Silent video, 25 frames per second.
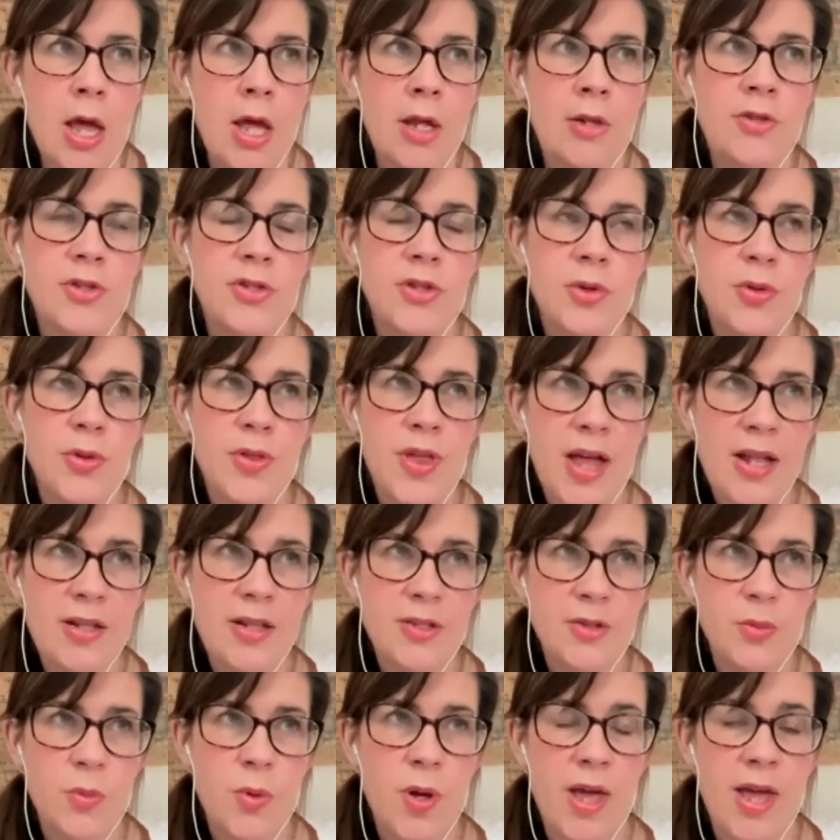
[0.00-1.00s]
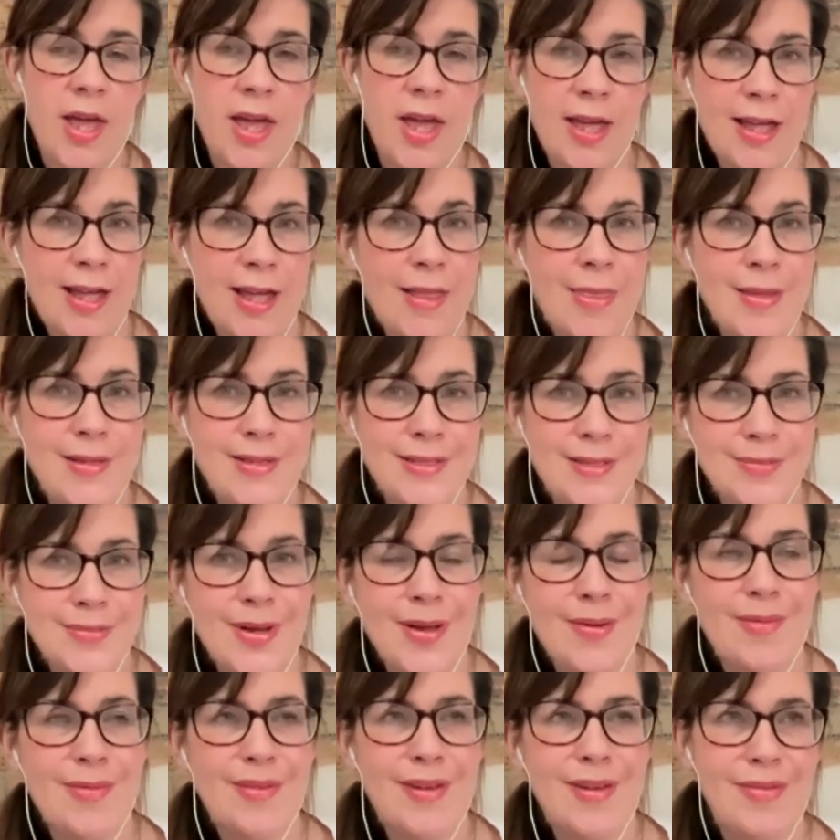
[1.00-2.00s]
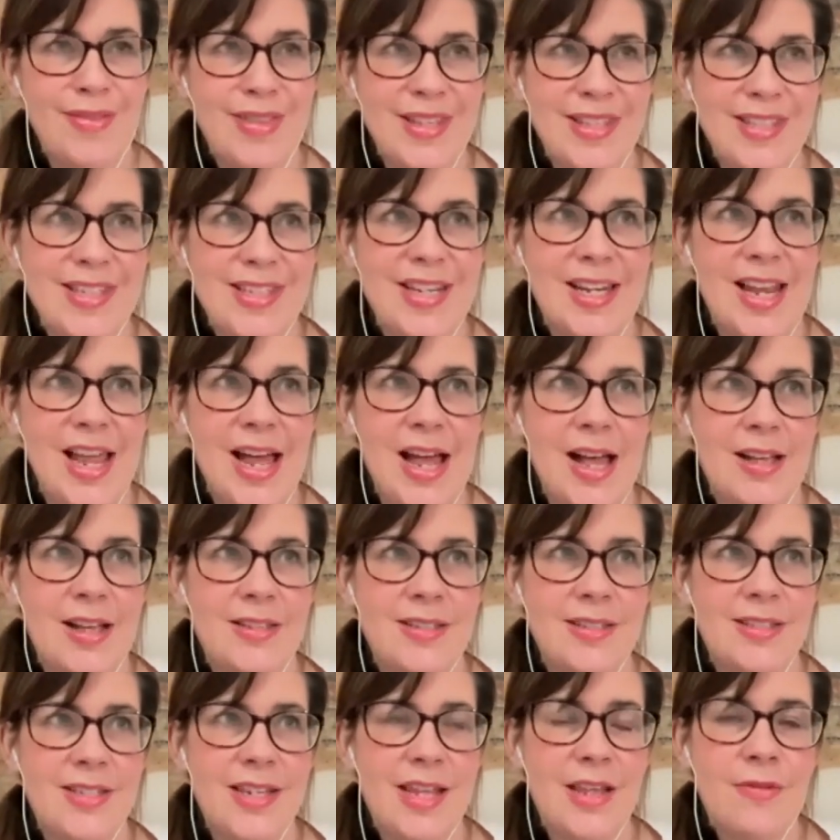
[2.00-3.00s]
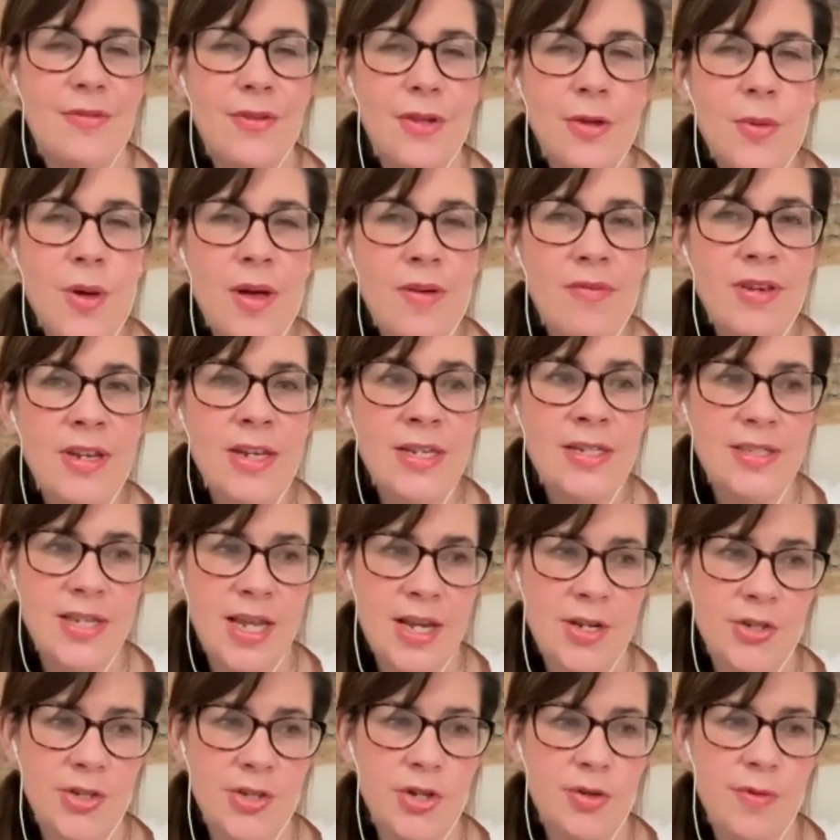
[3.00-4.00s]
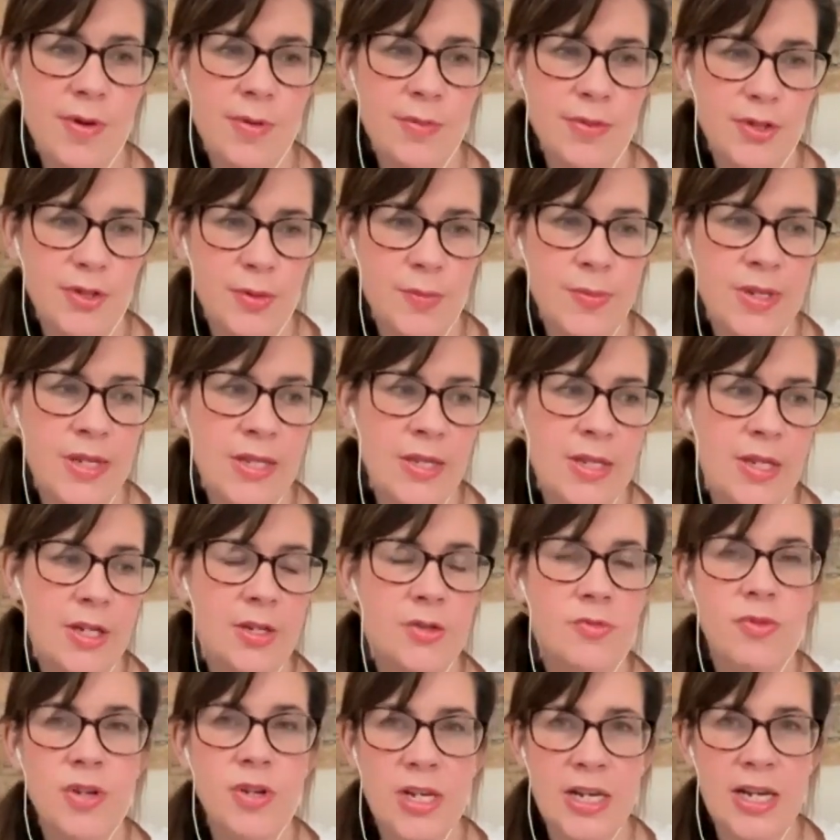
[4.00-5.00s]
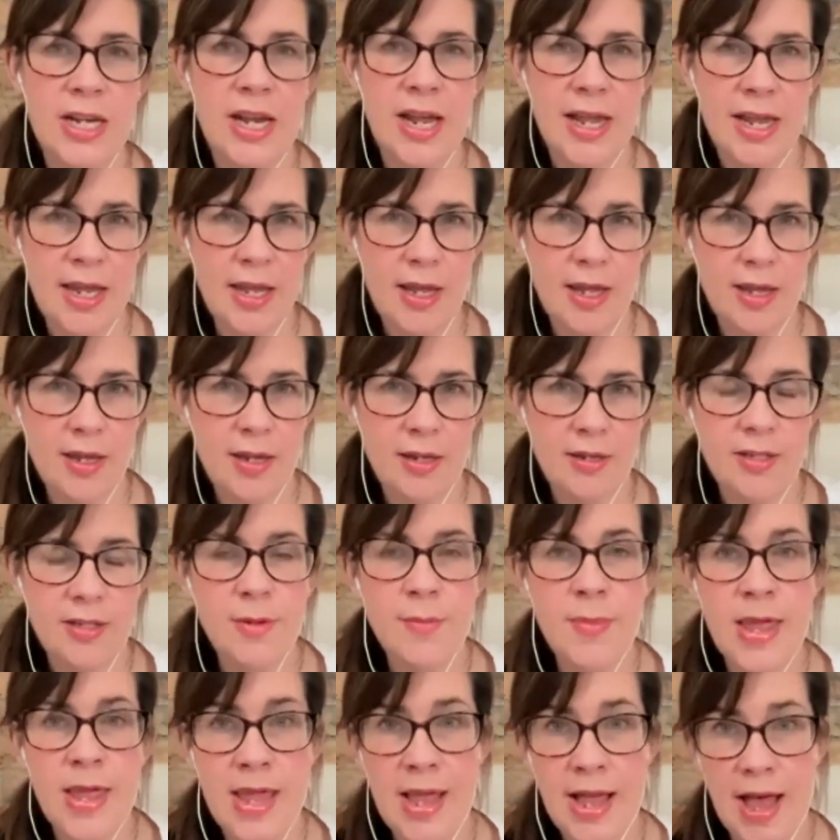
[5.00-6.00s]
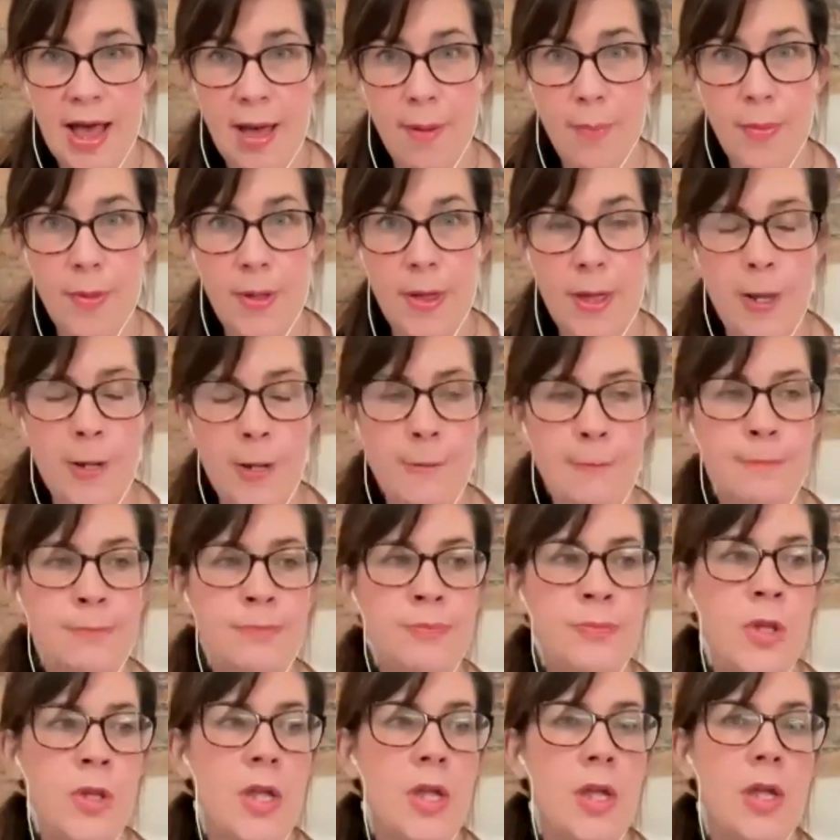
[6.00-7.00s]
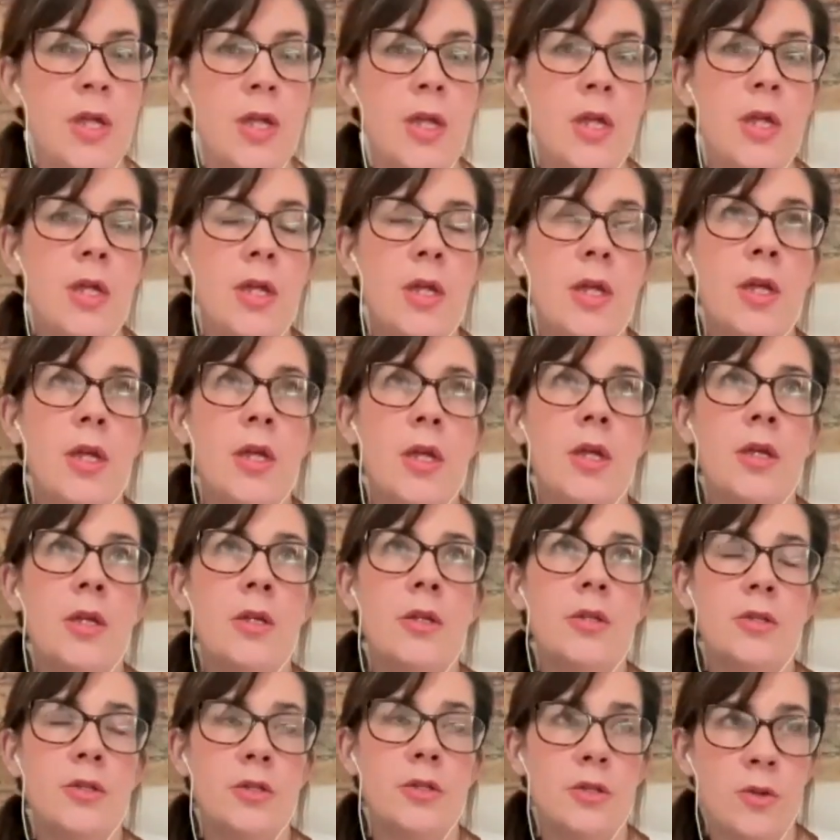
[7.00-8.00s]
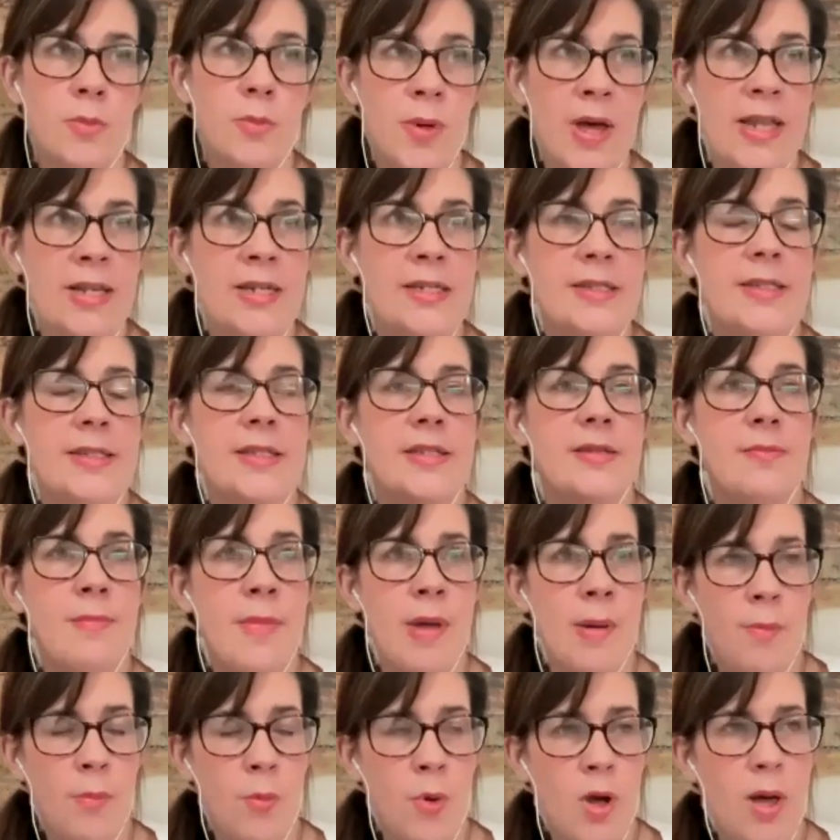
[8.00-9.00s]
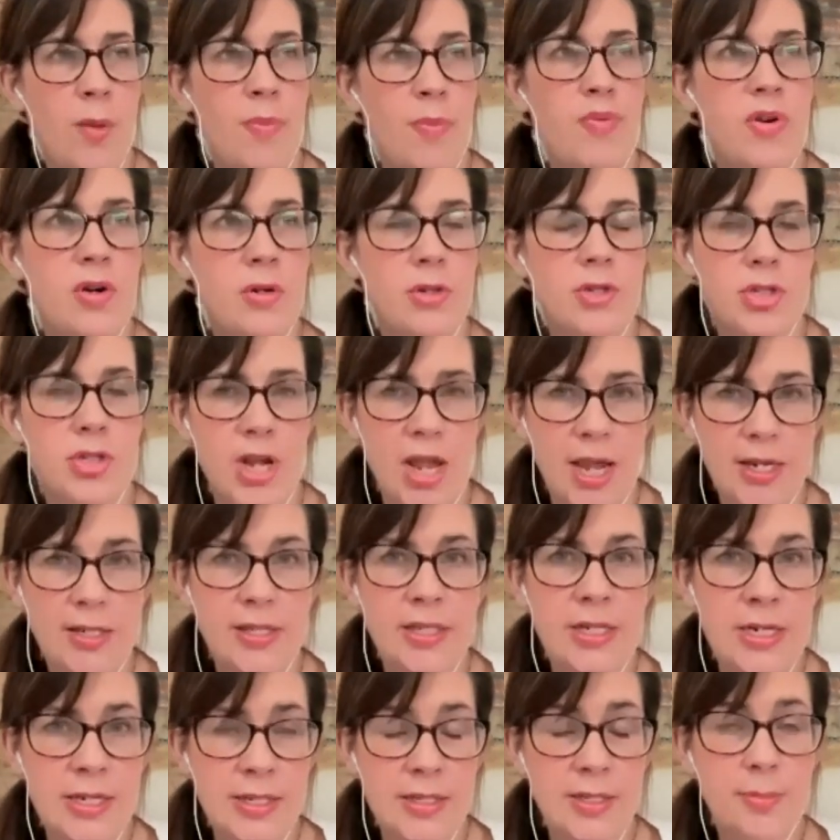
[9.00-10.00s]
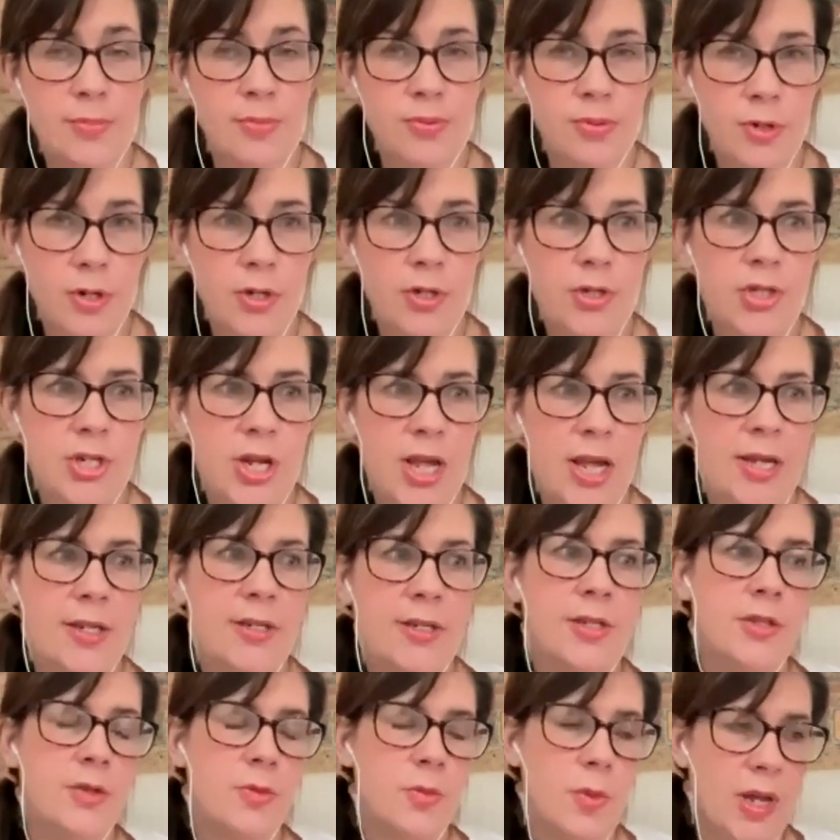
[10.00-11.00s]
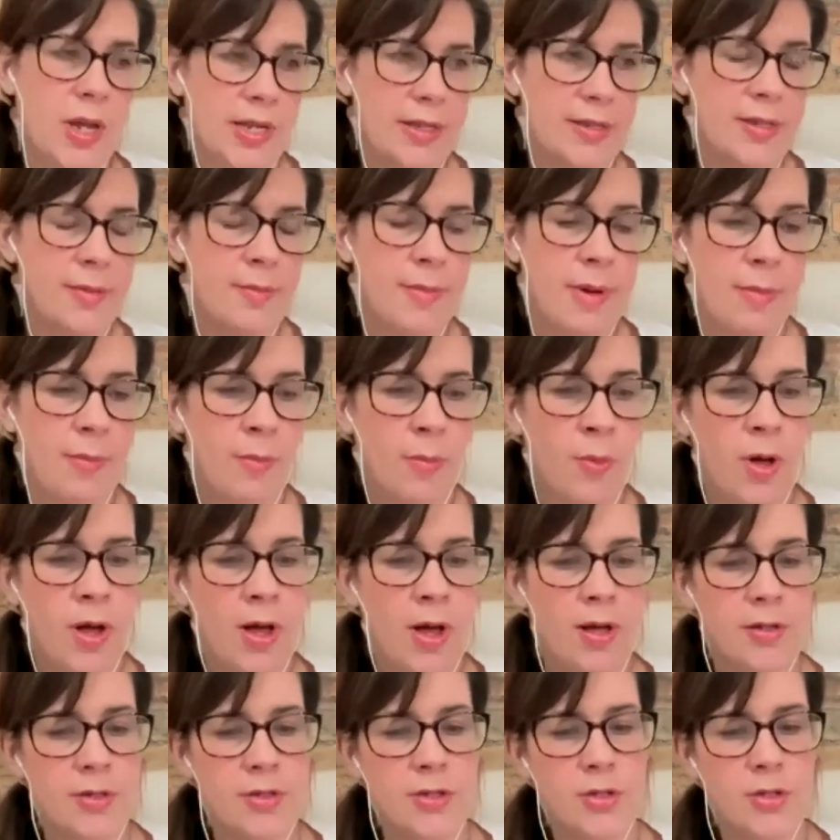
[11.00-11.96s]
And so that's where, and this is why we've left this to last. If you have an intention around something that you'd really like to make happen, so mine is this memoir project, and it's a project as well as a memoir.